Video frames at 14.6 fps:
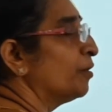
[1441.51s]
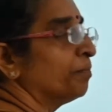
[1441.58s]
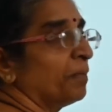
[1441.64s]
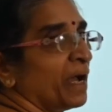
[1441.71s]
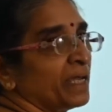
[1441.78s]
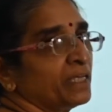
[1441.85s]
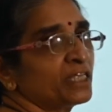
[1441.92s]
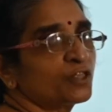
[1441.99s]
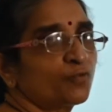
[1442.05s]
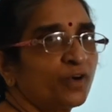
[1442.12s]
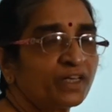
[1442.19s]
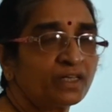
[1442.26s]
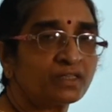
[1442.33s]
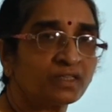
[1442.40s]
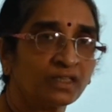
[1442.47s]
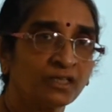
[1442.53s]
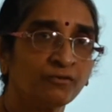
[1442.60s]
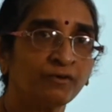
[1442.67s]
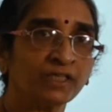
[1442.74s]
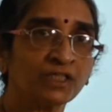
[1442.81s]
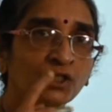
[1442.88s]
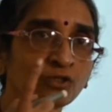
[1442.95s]
Minus 1 is the
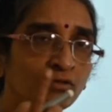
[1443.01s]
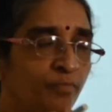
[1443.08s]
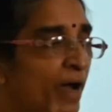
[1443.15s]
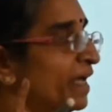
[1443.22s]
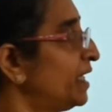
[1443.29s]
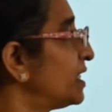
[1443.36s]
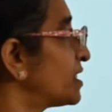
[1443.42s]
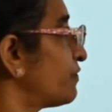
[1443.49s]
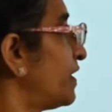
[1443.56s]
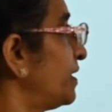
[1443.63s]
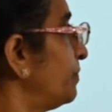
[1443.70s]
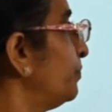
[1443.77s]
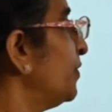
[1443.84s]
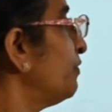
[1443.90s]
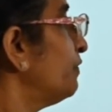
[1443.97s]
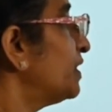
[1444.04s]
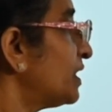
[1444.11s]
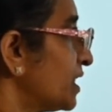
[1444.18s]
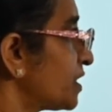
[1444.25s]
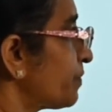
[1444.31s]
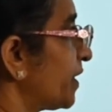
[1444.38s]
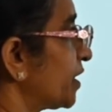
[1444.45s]
inverse to minus 1 with
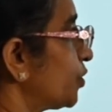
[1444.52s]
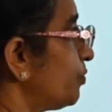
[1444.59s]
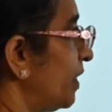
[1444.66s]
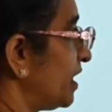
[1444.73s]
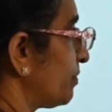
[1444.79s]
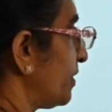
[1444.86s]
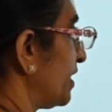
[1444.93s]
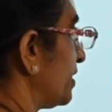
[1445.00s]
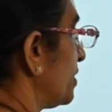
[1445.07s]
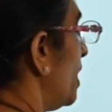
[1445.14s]
respect to multiplication.